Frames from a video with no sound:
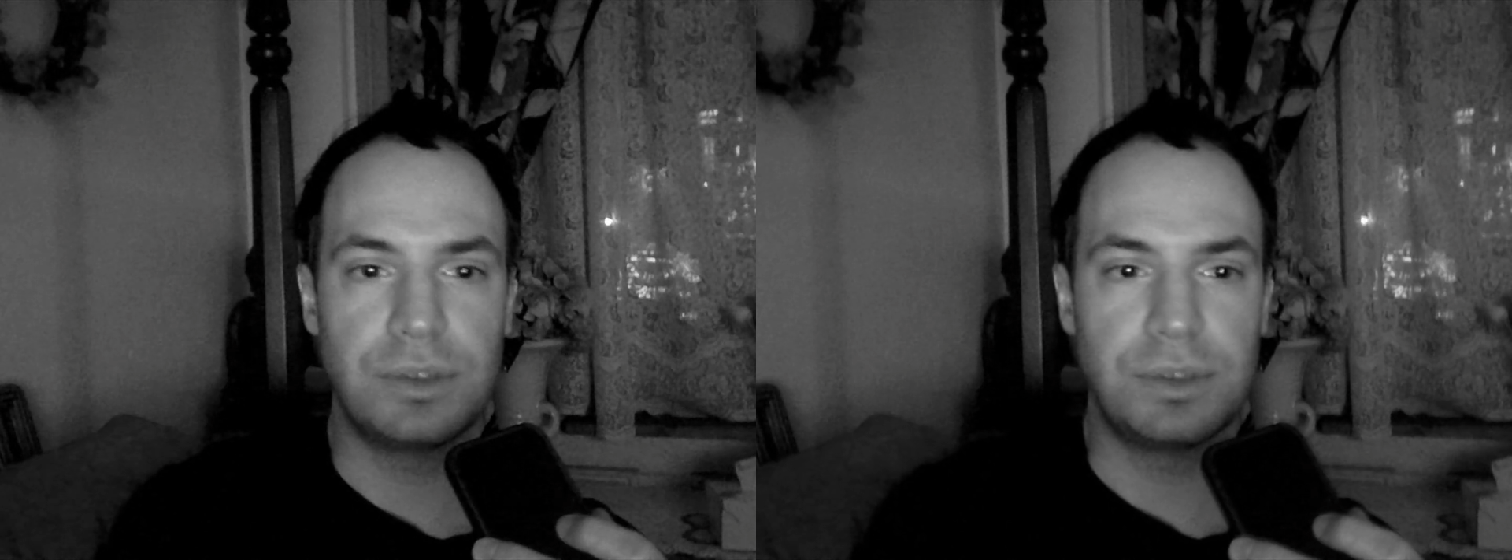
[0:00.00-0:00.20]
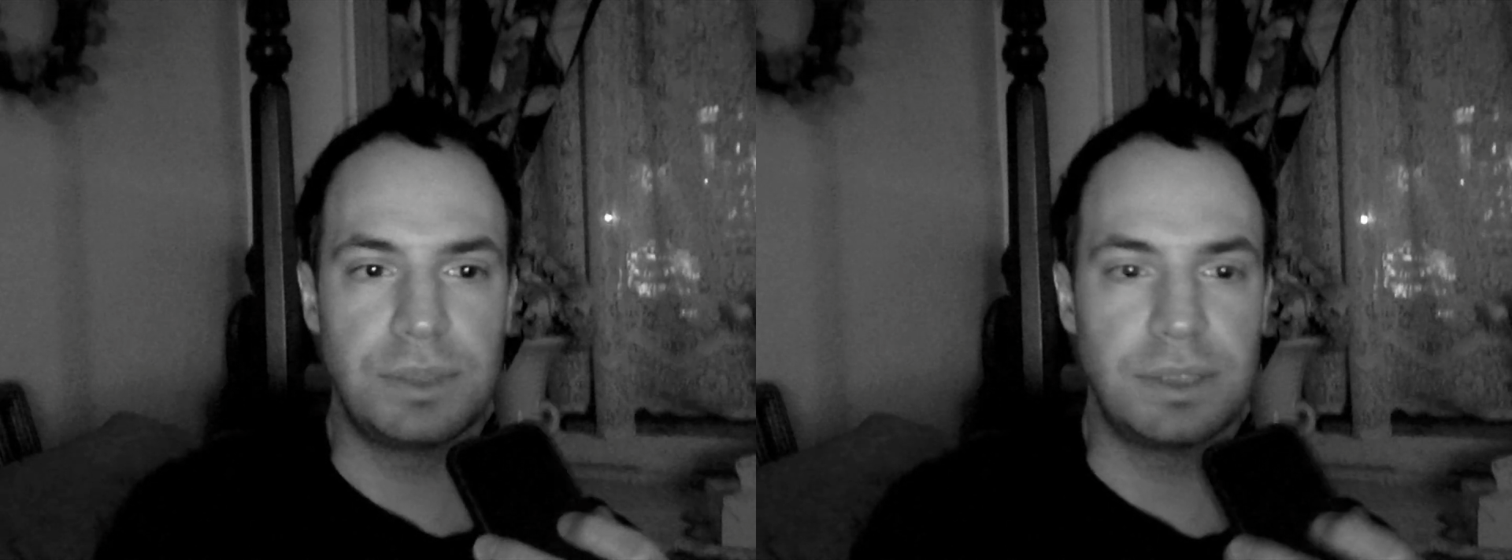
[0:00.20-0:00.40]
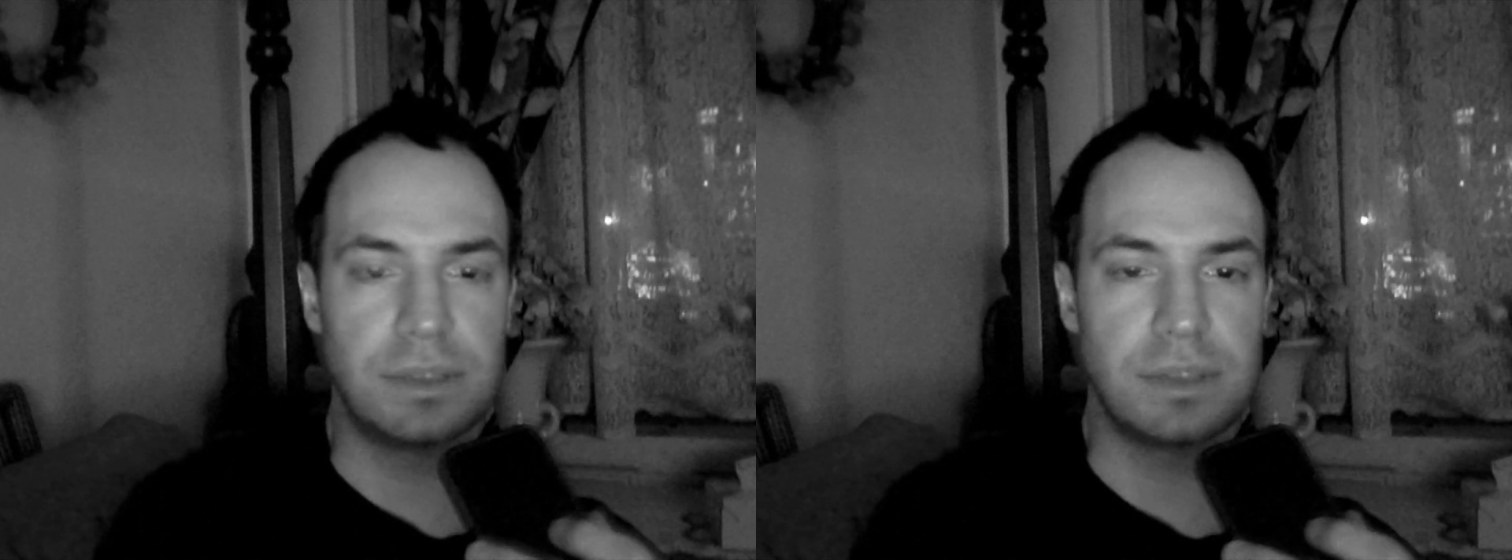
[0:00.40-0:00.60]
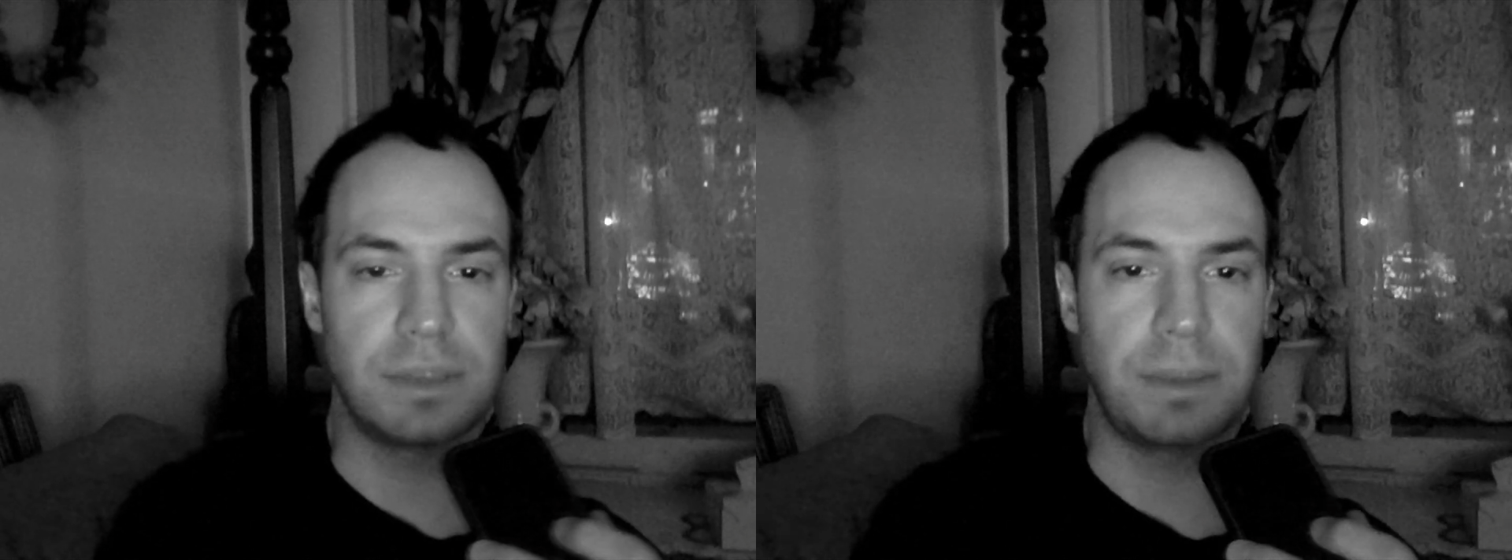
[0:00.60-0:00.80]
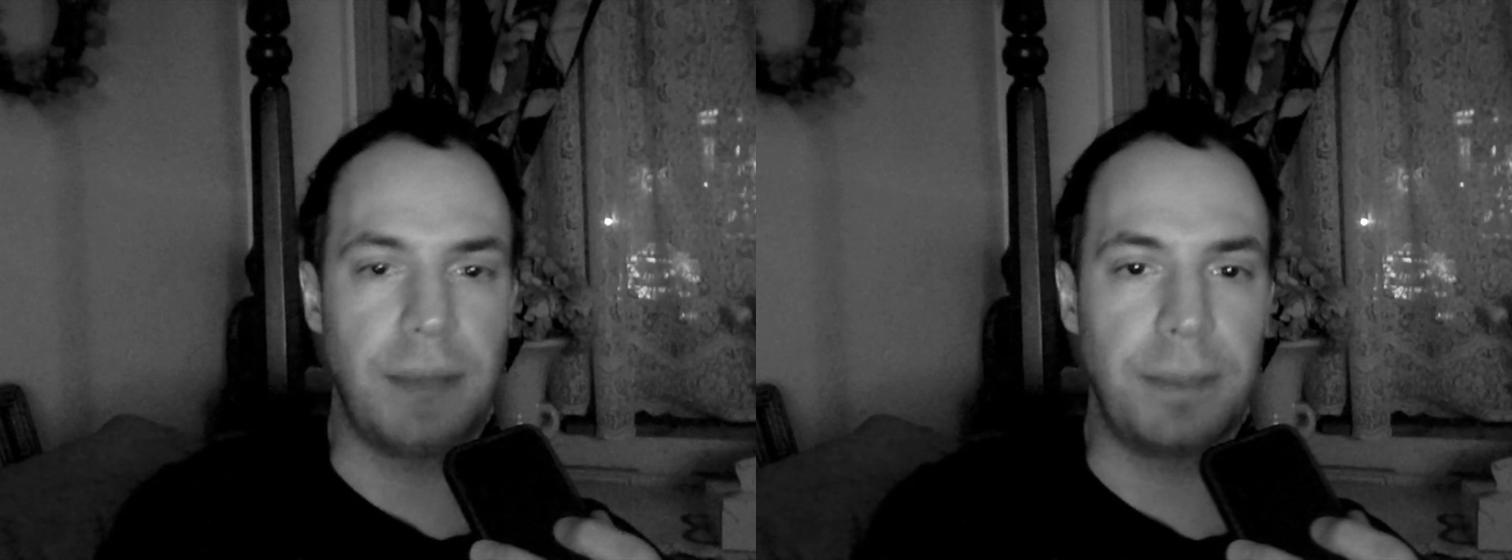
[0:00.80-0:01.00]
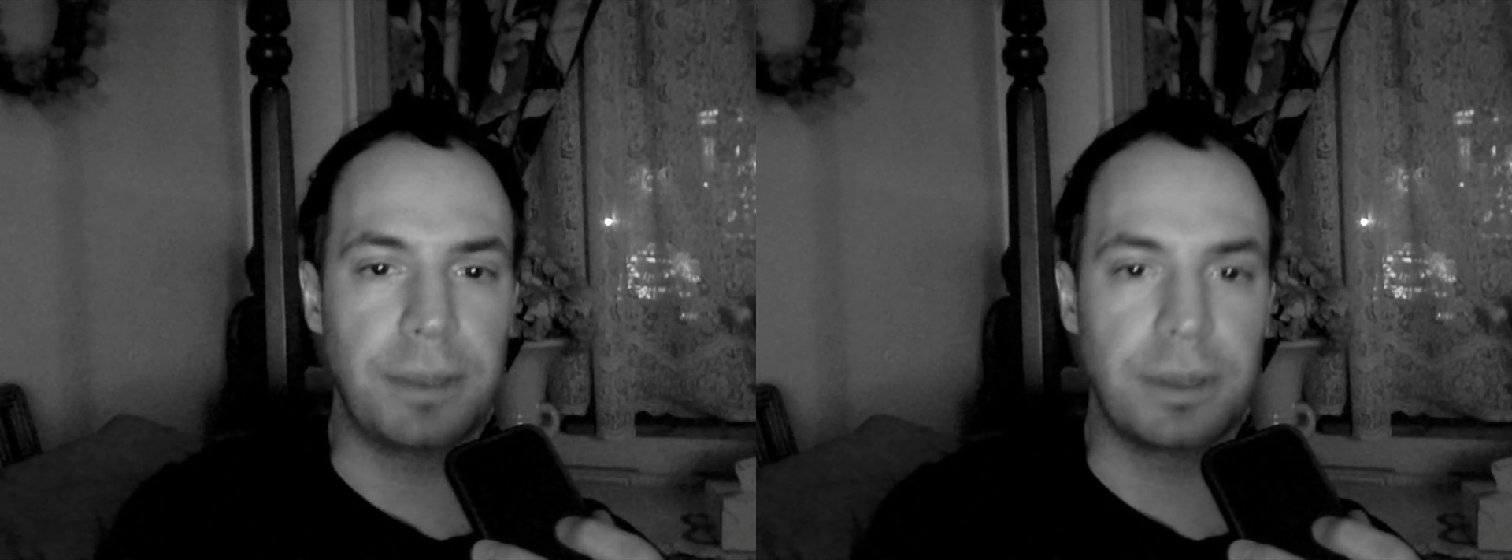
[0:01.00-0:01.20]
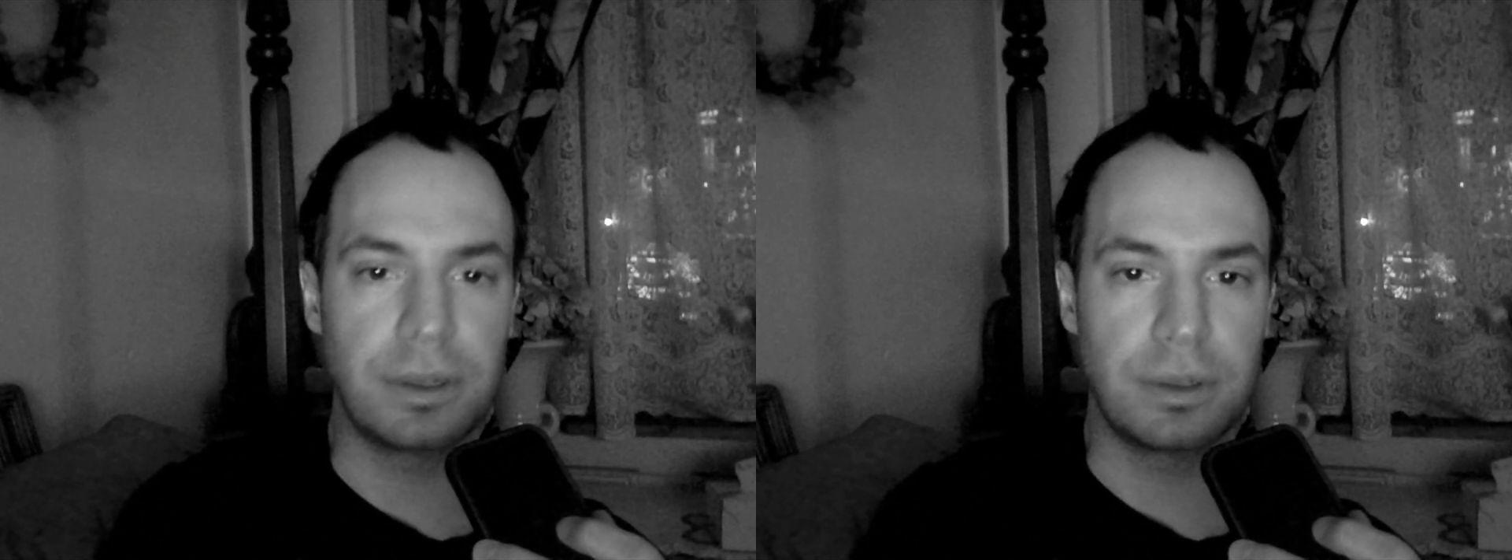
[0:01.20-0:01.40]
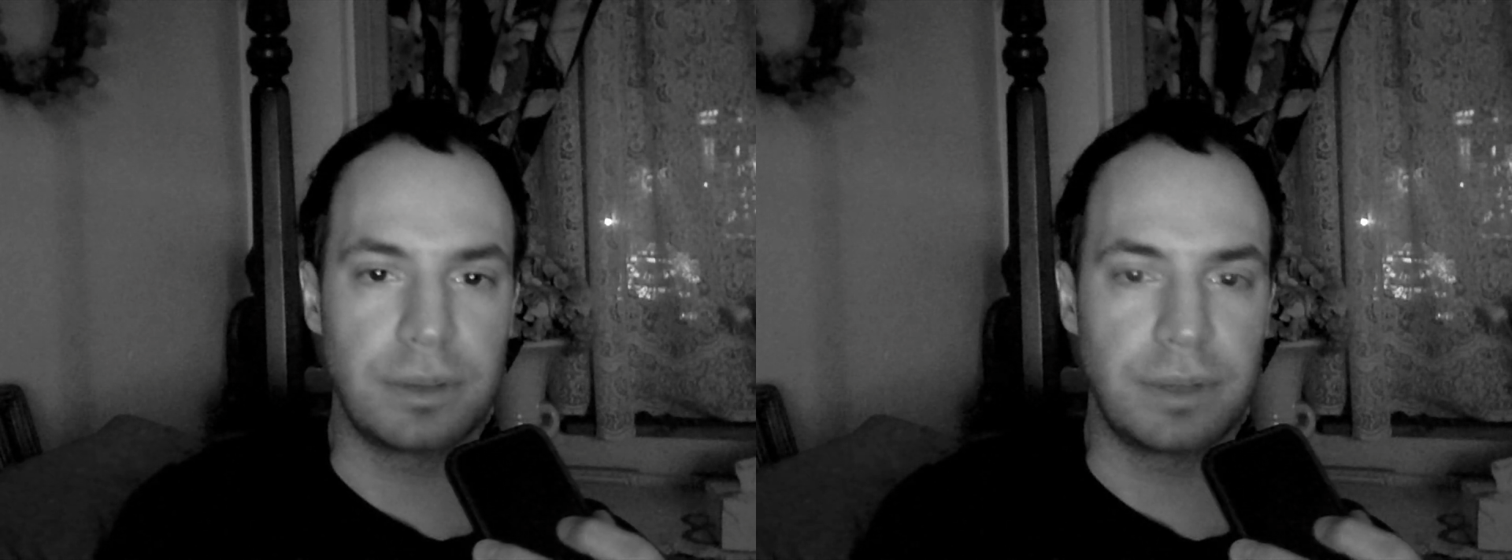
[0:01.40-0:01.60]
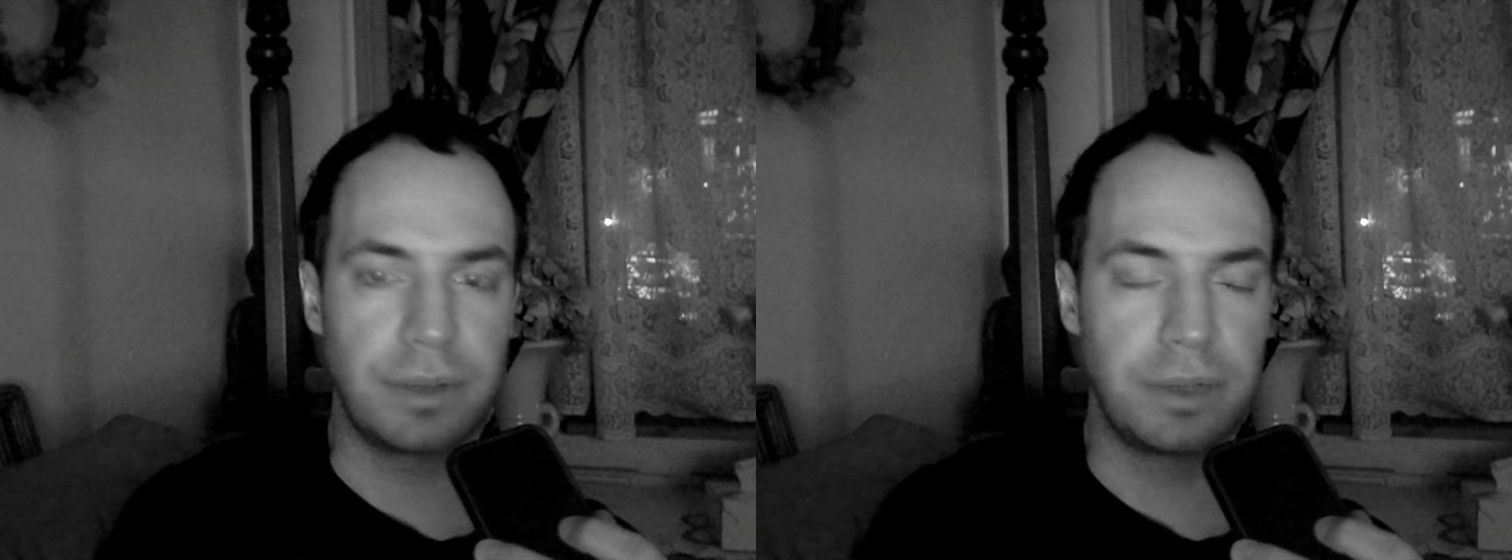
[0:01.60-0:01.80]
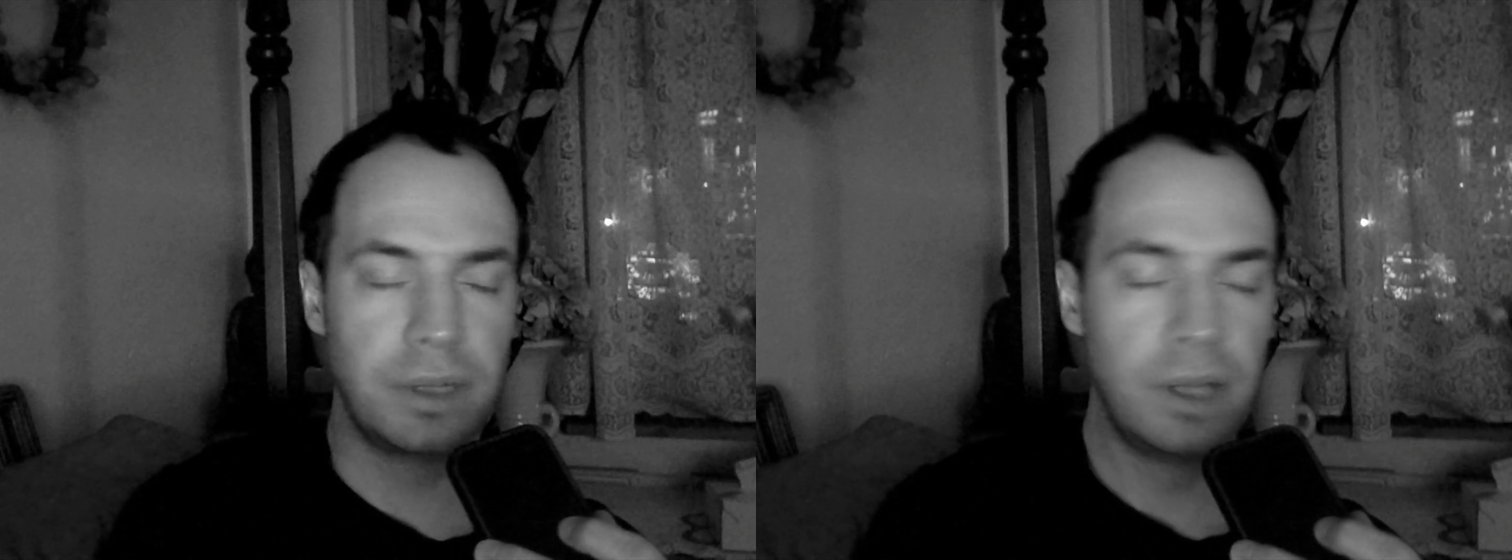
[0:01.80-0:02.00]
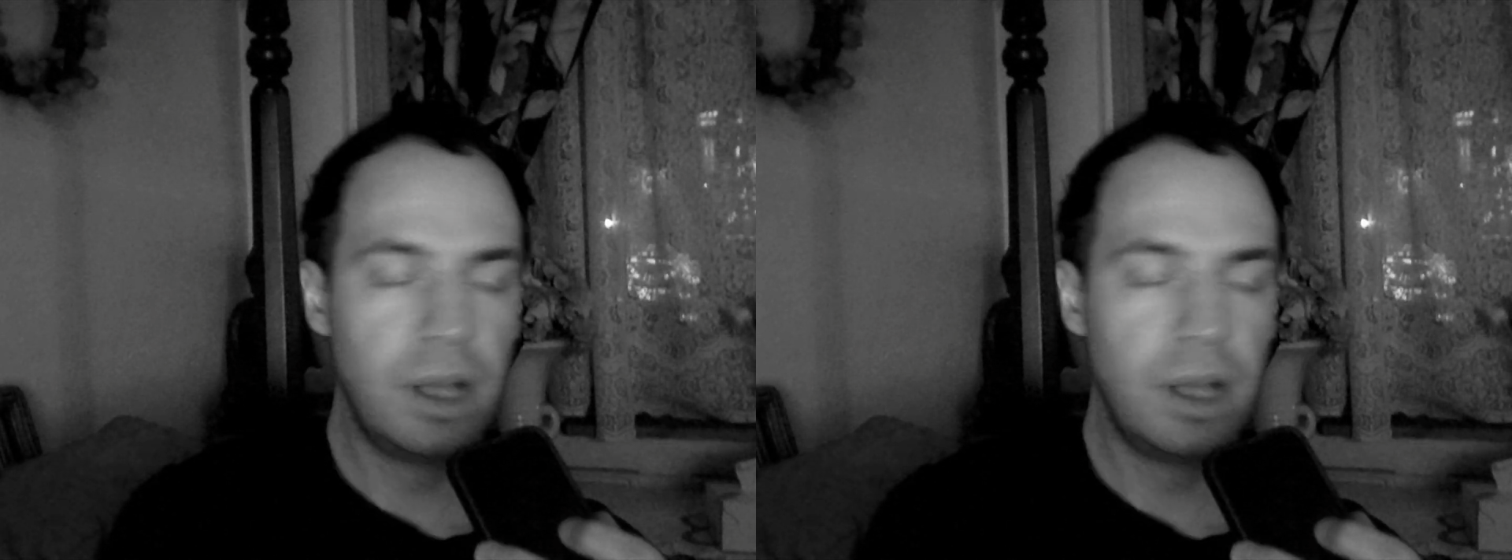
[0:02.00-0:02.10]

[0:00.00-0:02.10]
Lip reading: just because it's like popular or whatever.